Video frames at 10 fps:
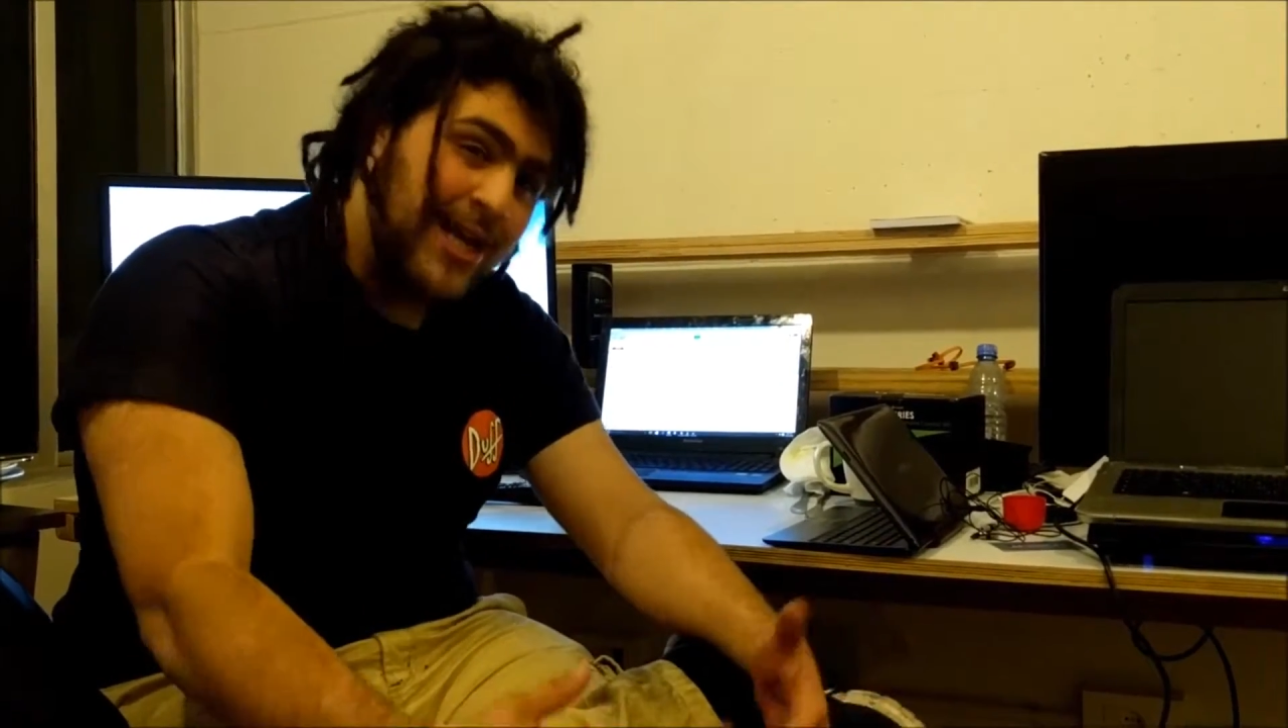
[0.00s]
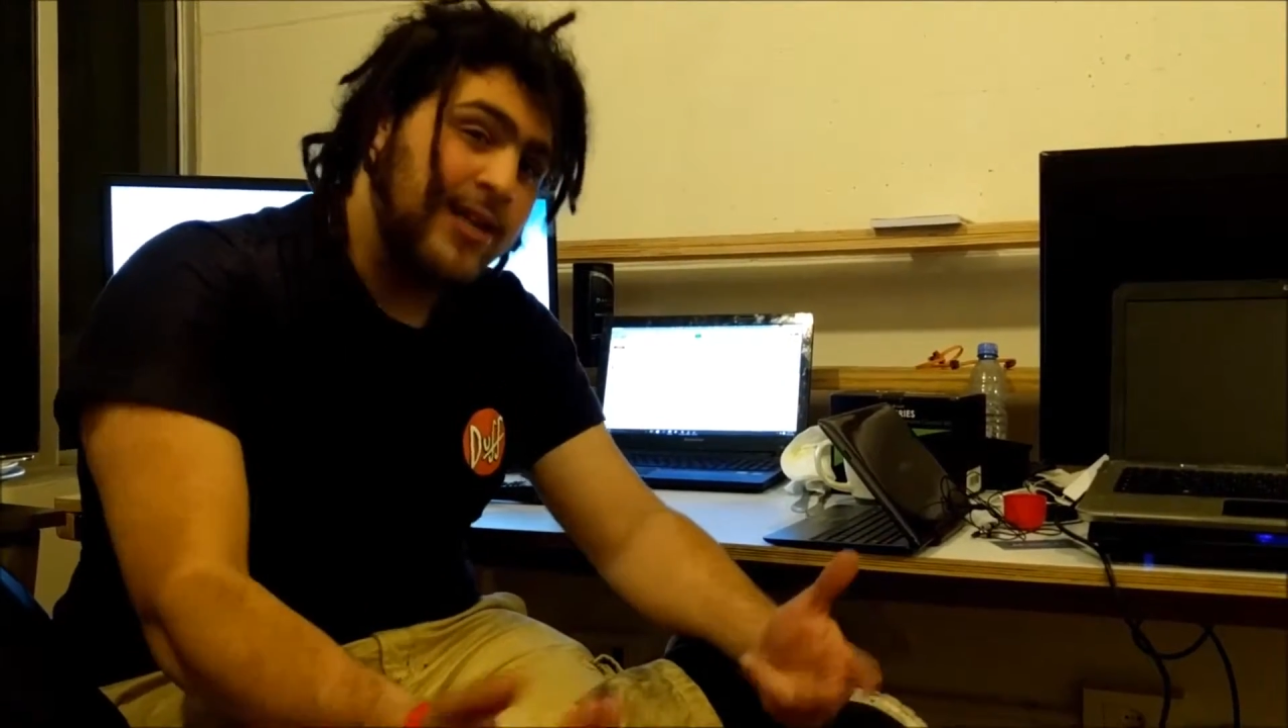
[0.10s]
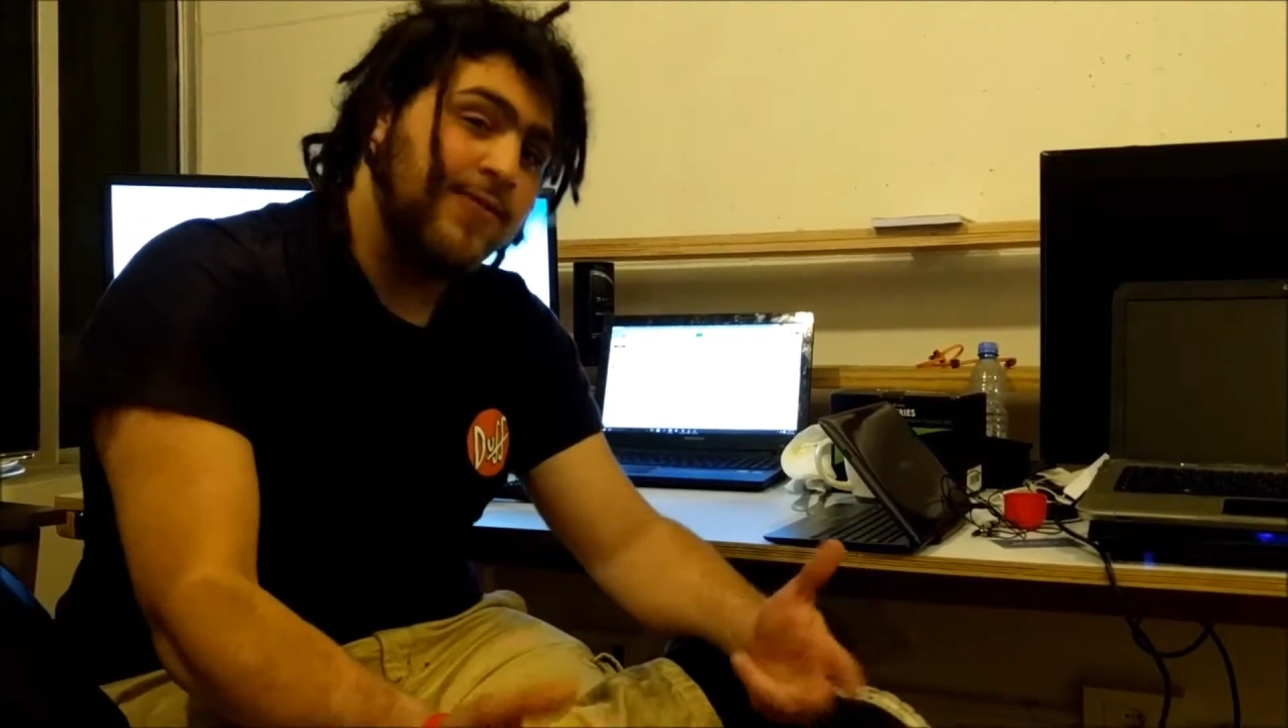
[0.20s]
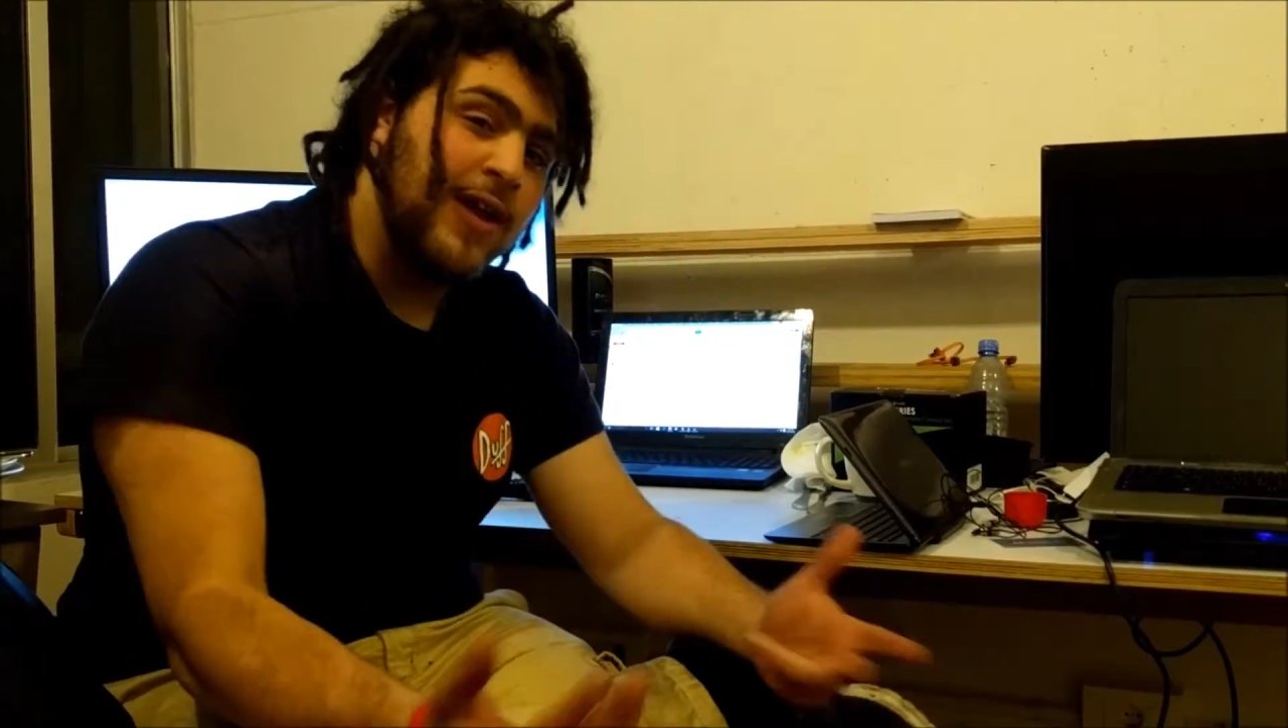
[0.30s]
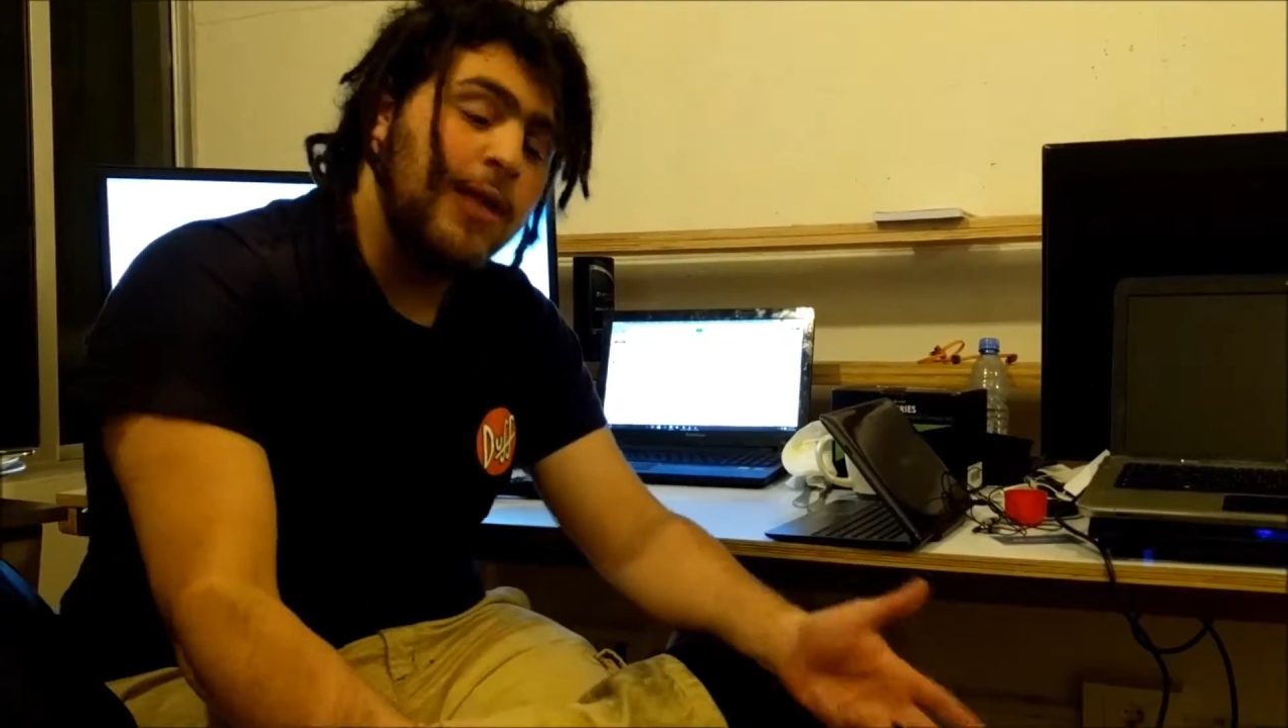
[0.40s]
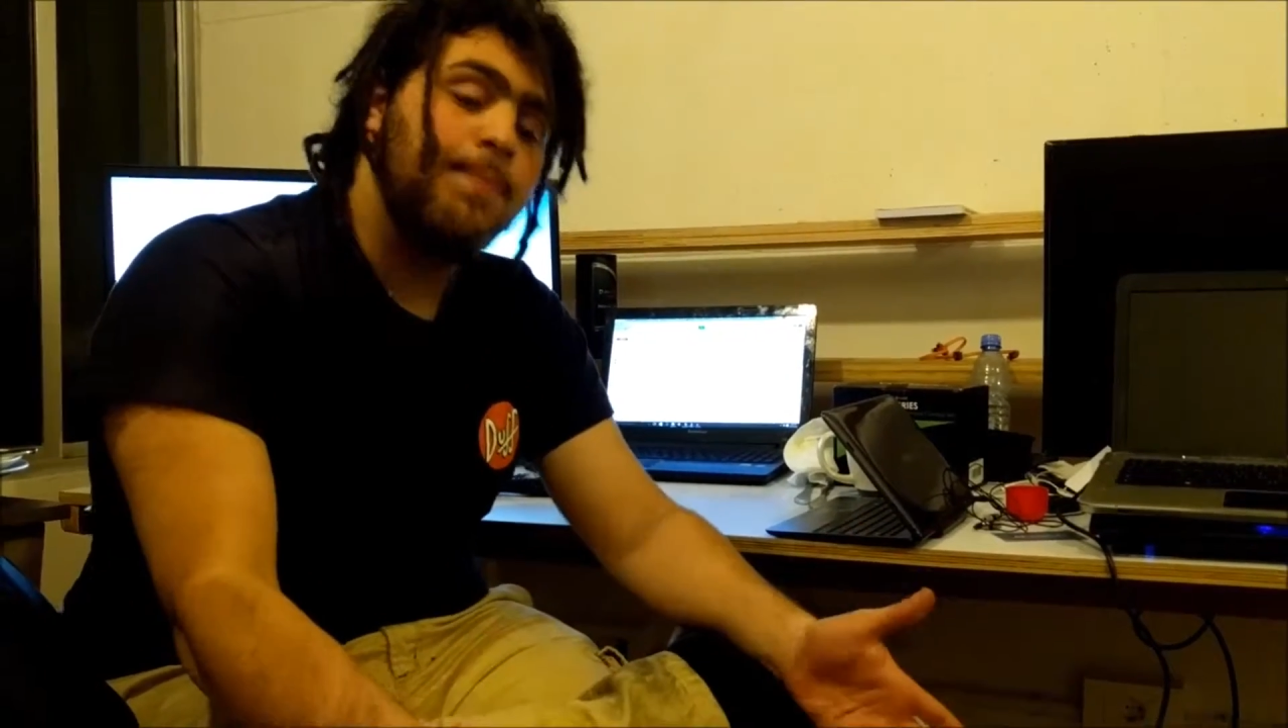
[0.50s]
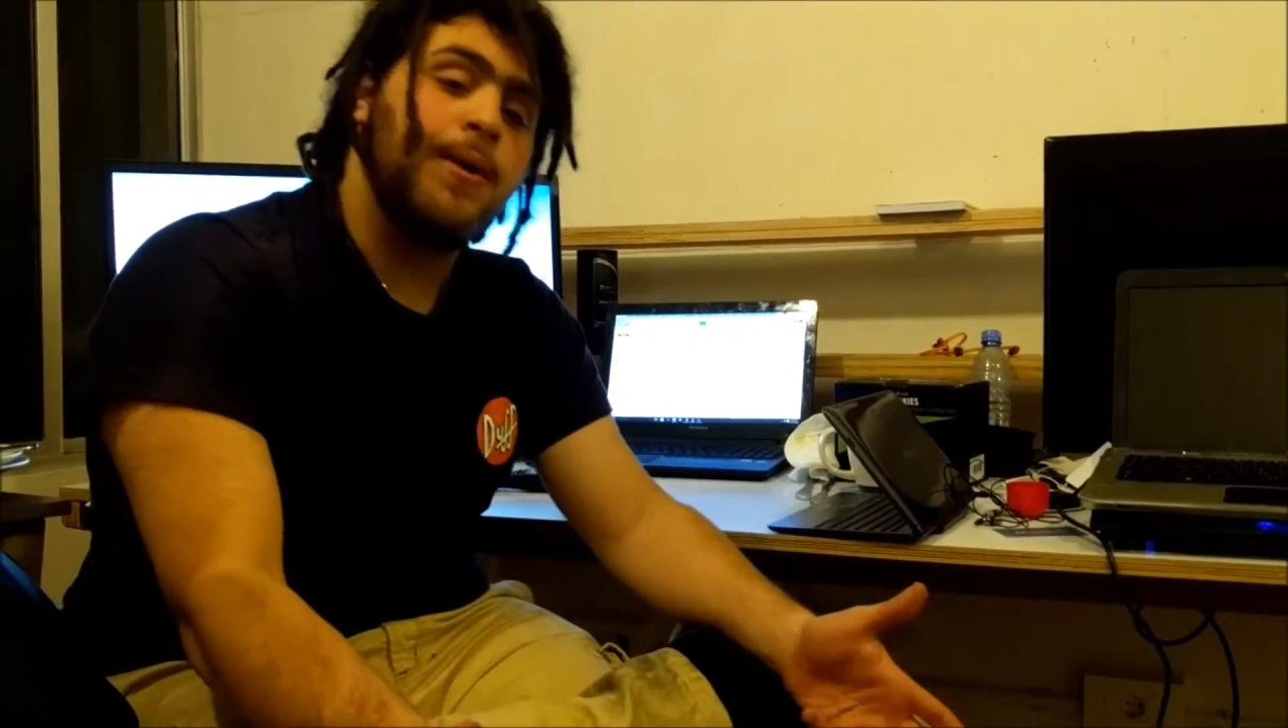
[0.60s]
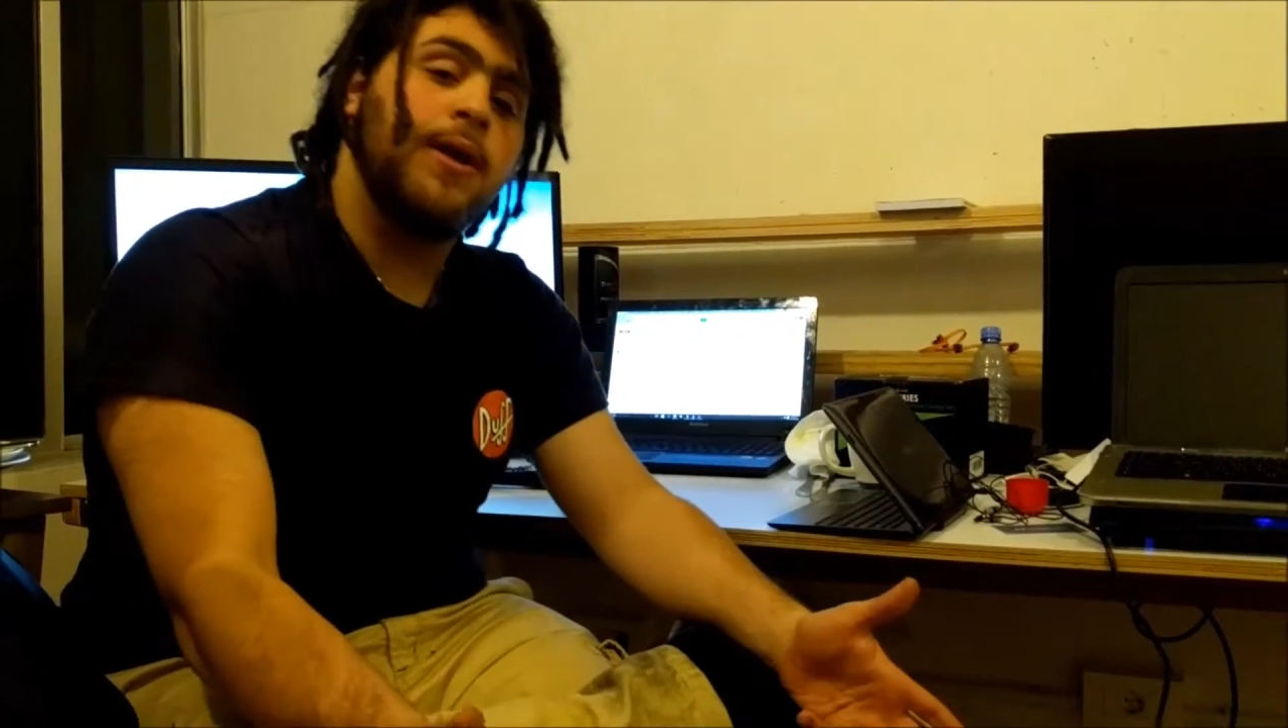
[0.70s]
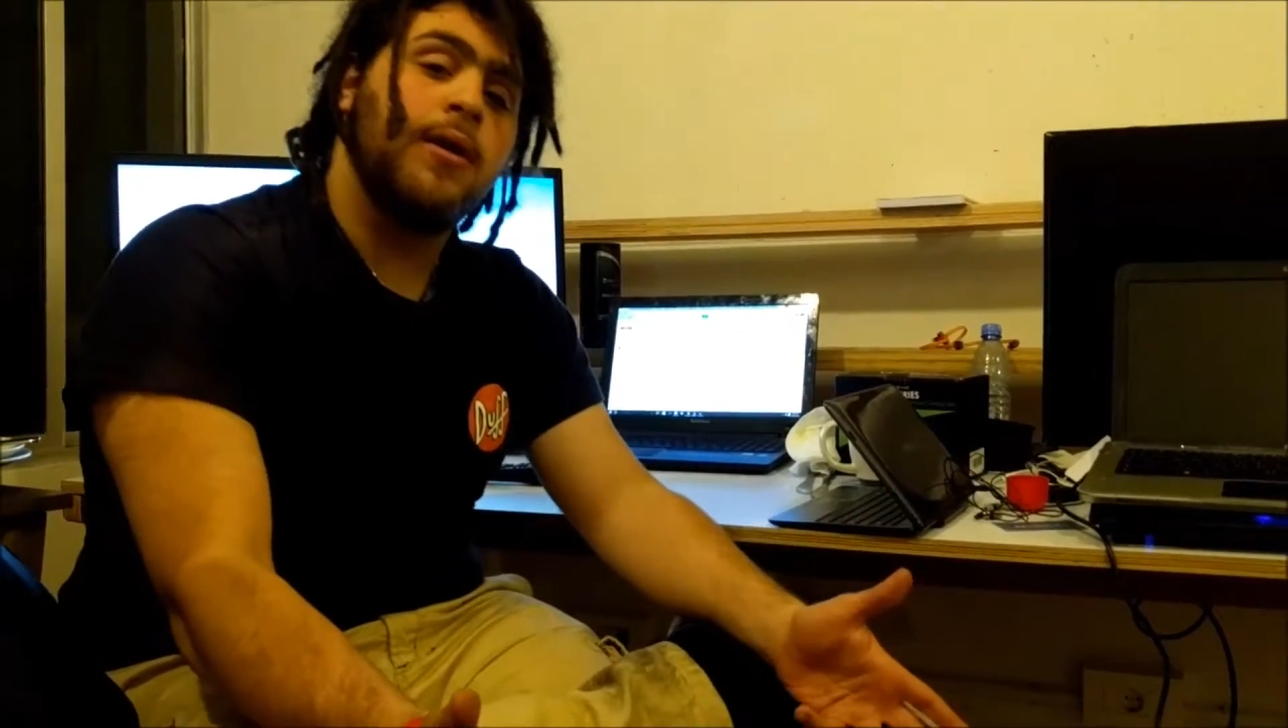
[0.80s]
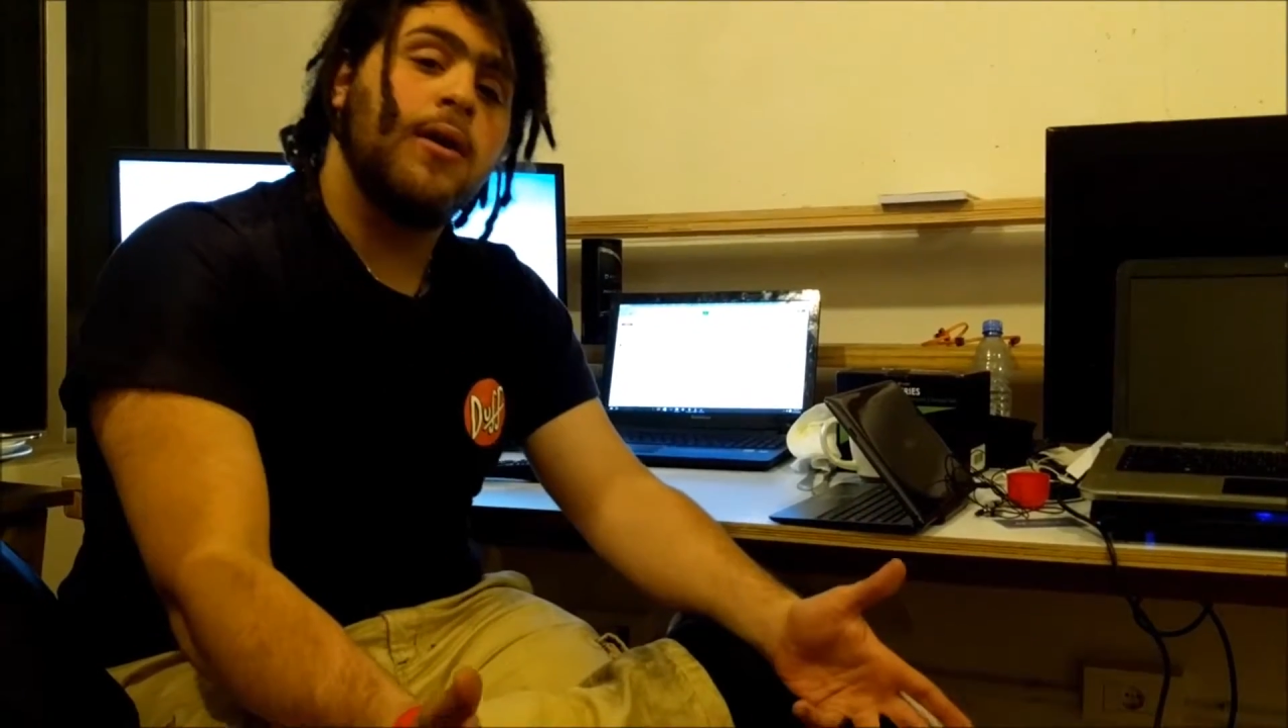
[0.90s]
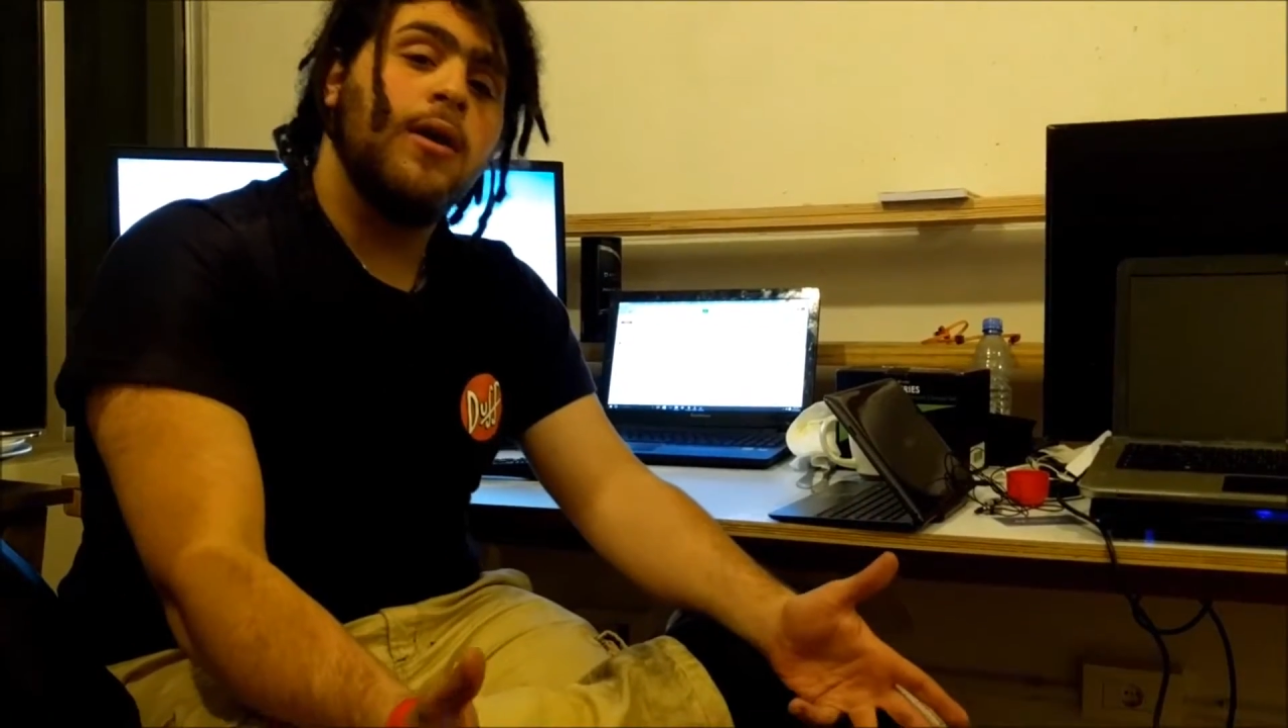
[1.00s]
and developing